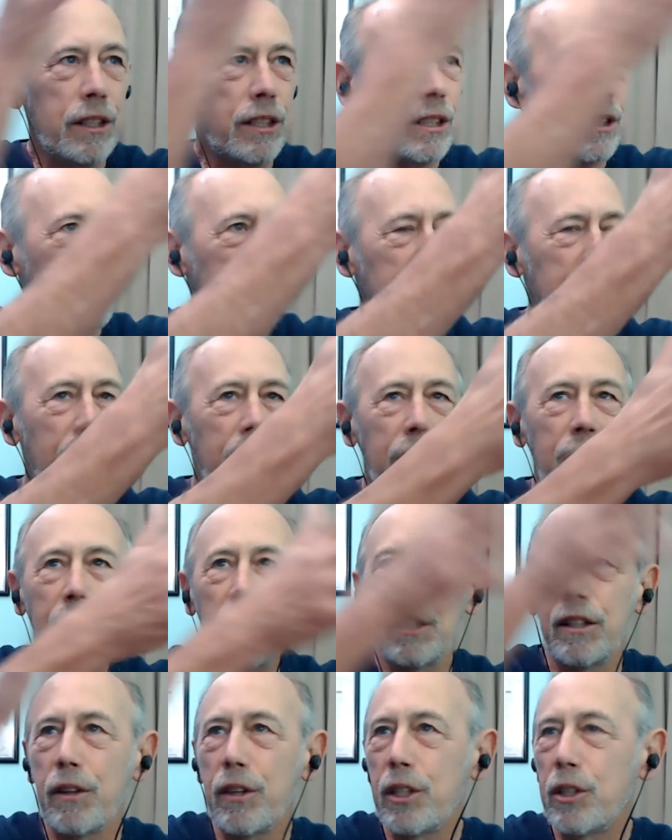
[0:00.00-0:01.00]
this is that
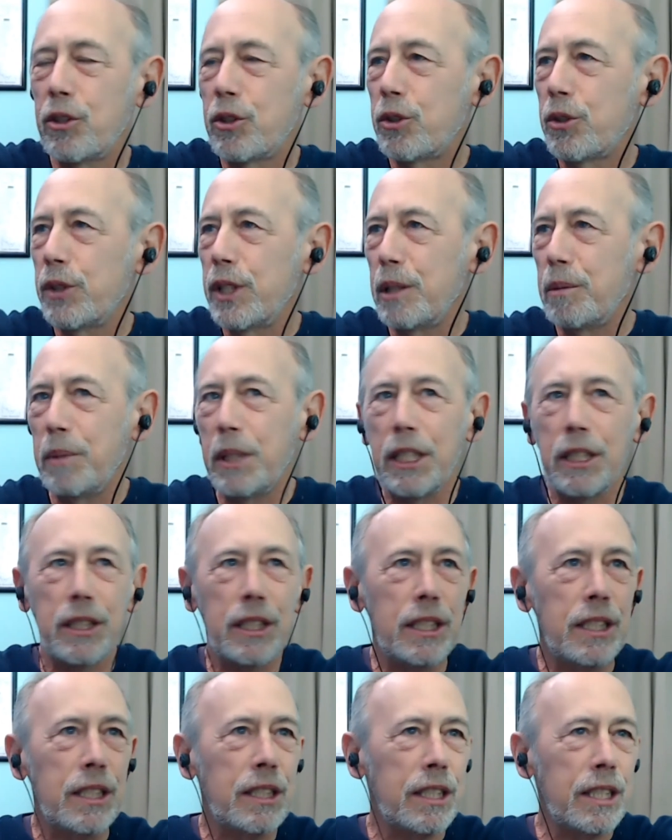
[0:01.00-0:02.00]
color, this tree means
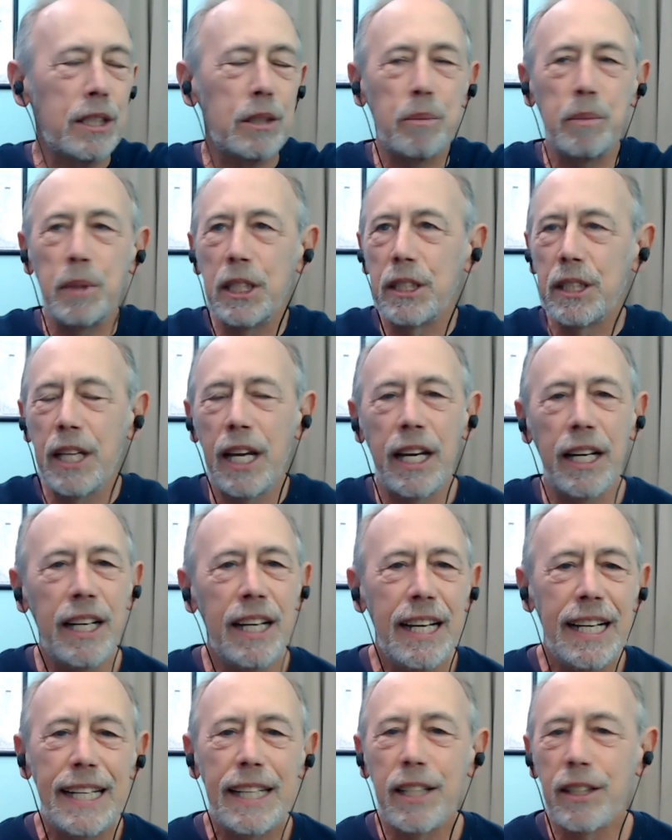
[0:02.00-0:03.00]
this means that,
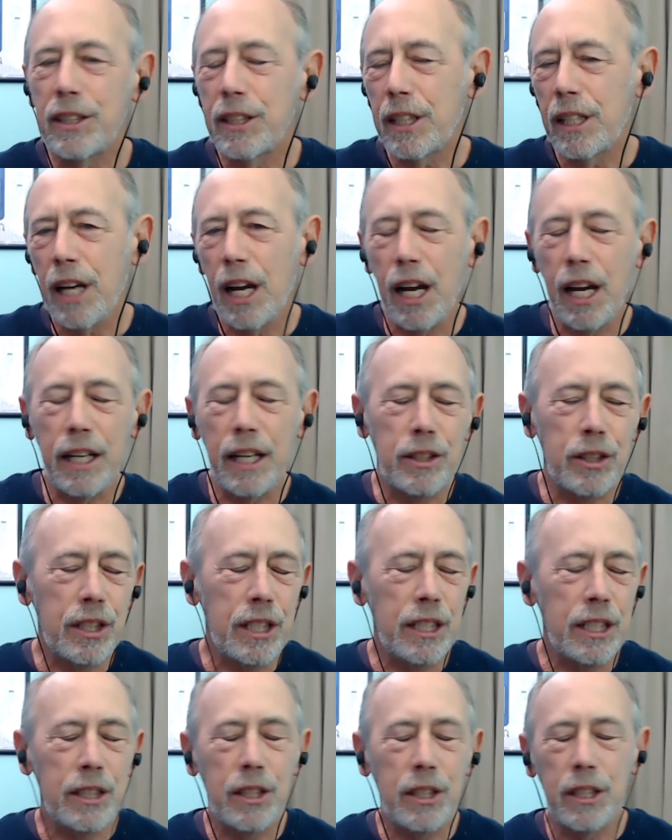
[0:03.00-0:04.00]
the sky is
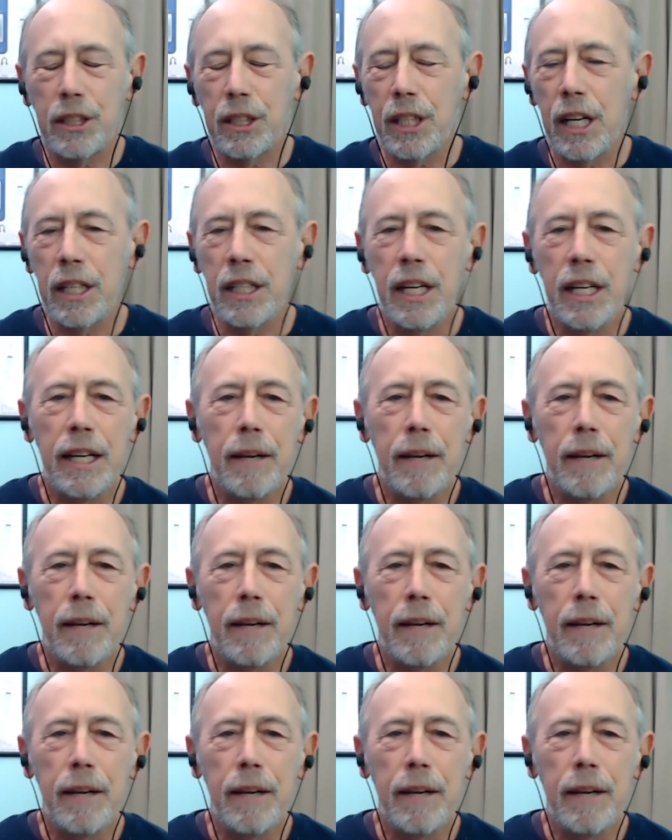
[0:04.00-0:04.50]
this, the sky,